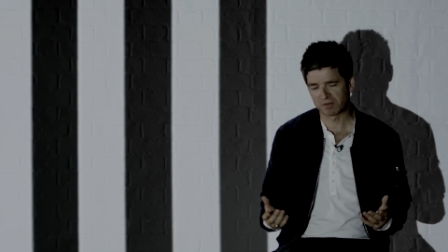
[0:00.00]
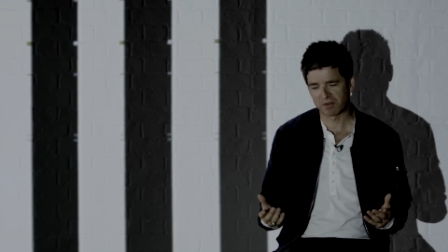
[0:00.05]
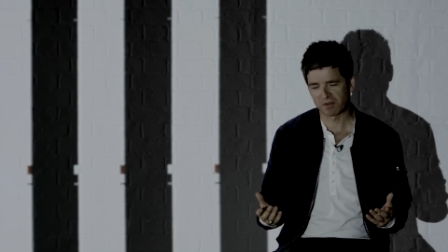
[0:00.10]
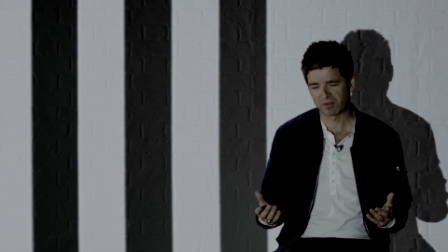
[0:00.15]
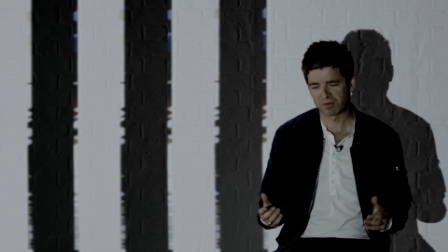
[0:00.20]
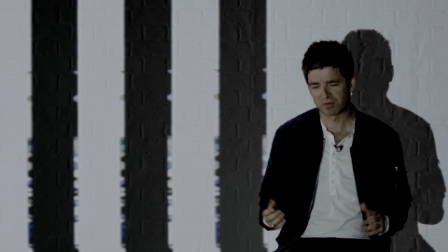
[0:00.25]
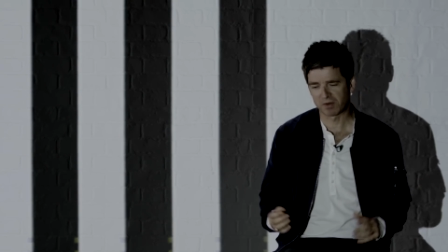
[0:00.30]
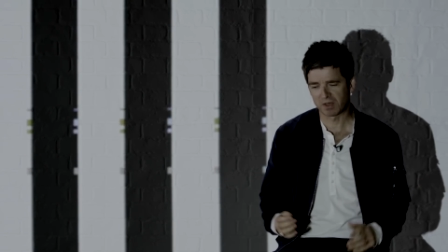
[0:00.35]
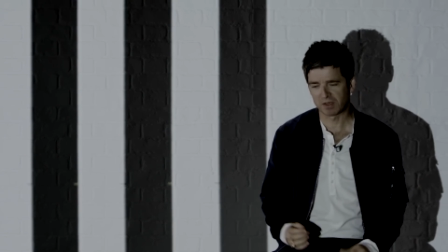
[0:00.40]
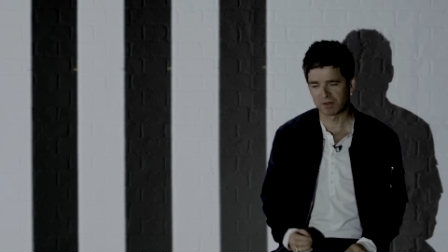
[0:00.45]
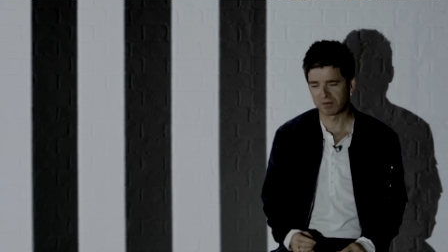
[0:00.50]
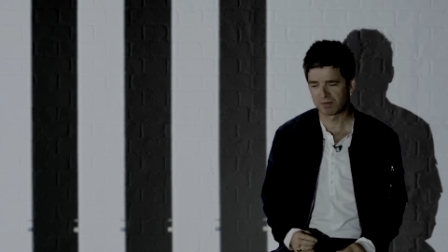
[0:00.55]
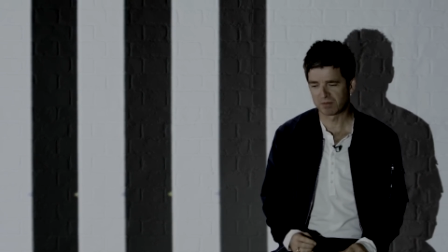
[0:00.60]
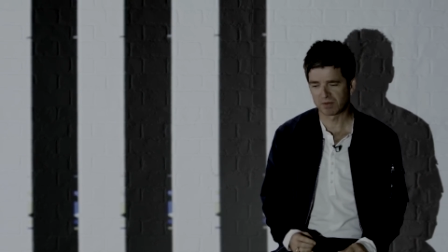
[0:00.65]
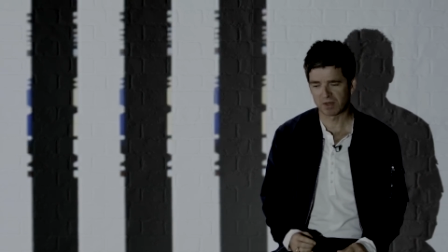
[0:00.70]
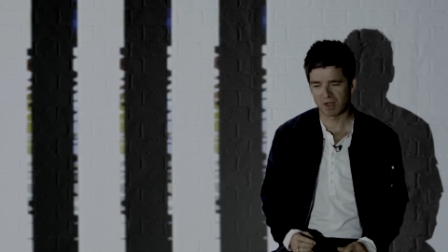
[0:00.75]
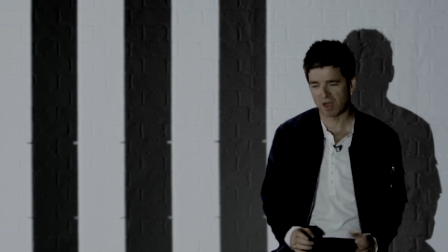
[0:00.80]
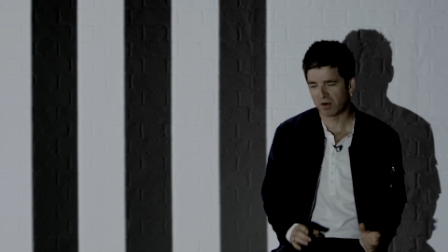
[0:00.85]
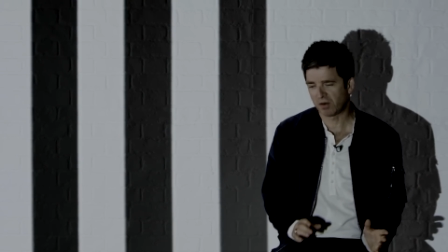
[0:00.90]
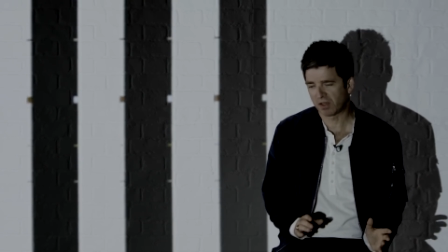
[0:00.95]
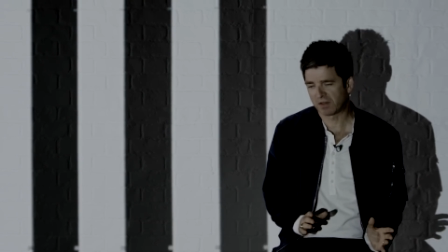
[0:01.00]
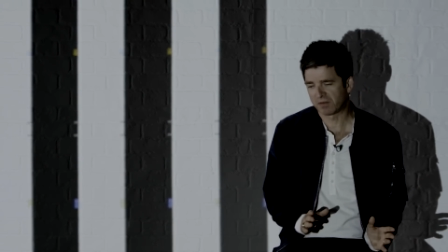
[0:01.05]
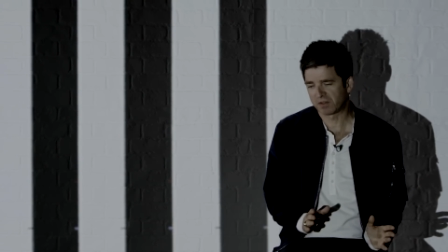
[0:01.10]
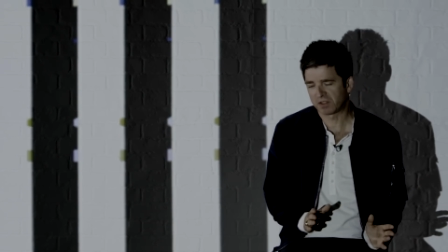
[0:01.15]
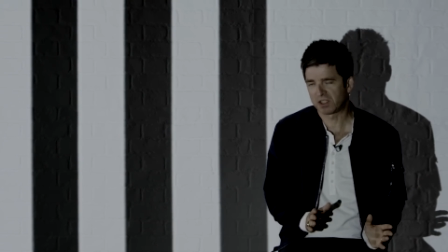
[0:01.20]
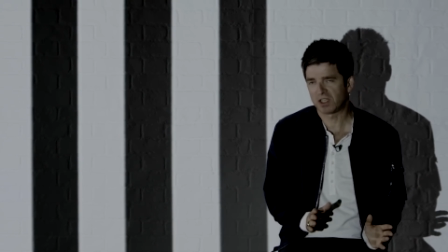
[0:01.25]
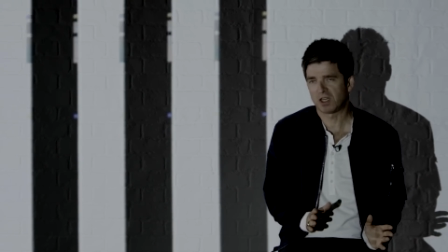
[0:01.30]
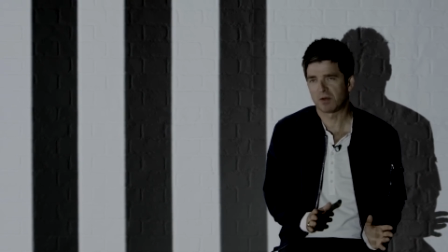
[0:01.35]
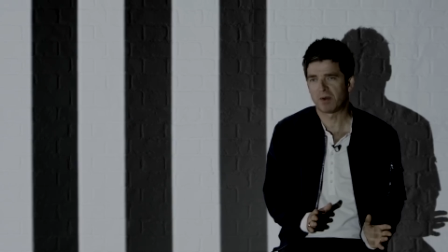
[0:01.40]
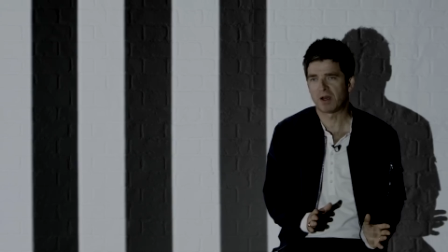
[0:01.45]
you've ever written, I don't give a
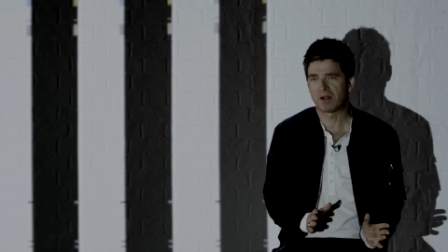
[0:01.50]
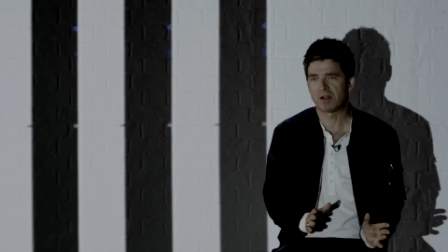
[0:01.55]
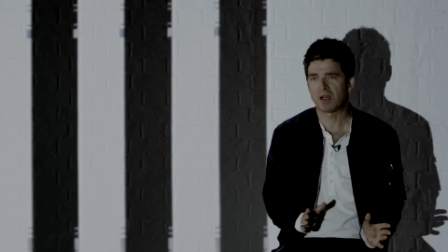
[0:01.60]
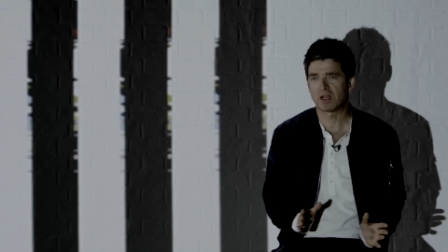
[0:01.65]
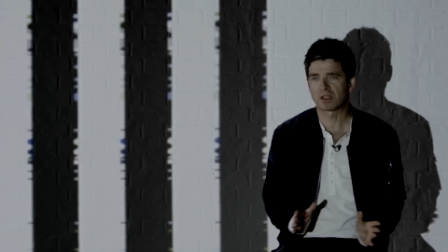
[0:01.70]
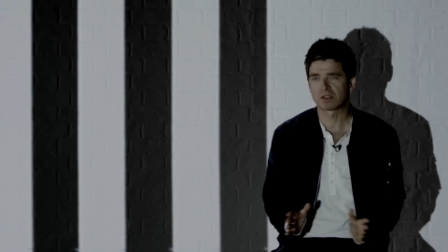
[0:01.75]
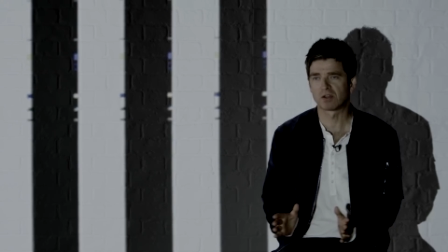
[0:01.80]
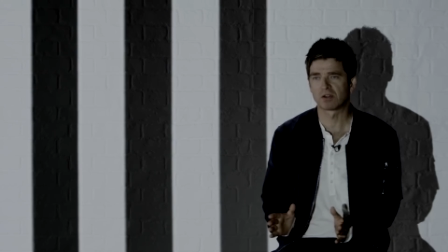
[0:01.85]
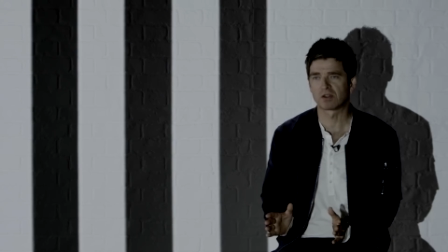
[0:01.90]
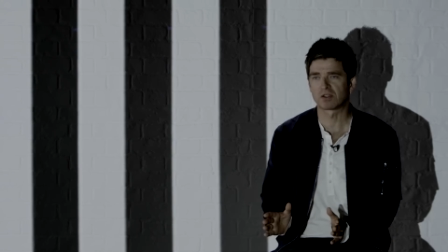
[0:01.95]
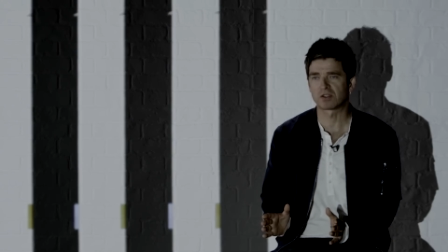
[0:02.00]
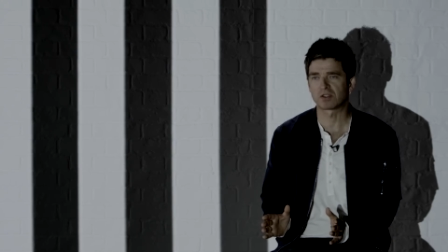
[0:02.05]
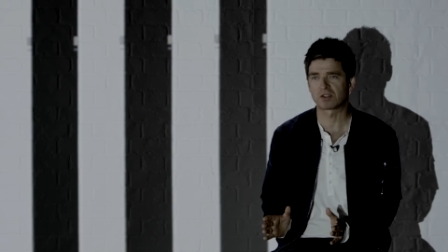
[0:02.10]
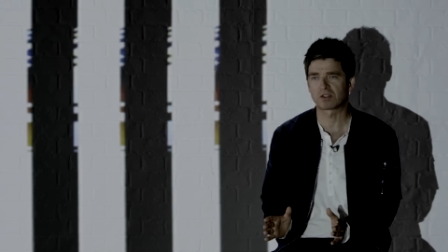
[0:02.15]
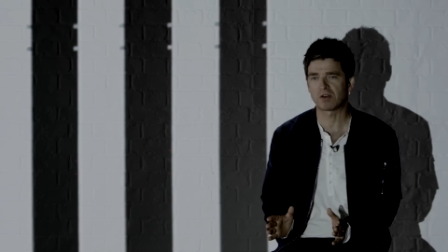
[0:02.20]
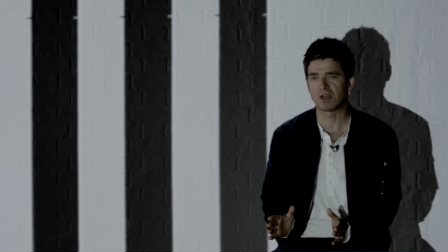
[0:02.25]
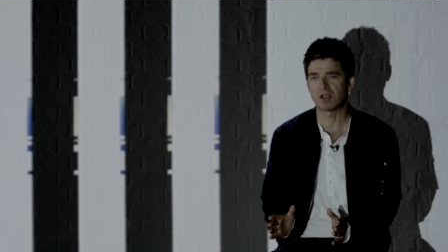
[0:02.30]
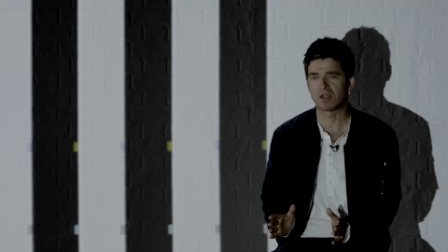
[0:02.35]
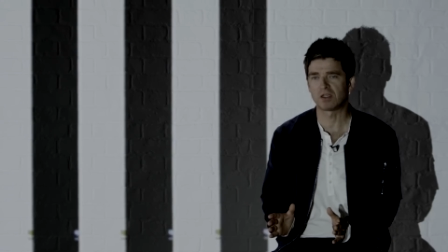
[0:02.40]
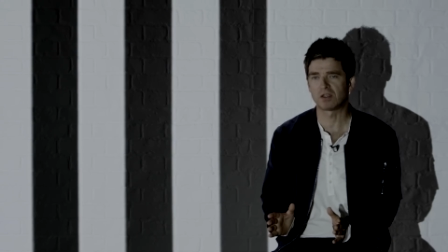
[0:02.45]
shit about that as long as it's great.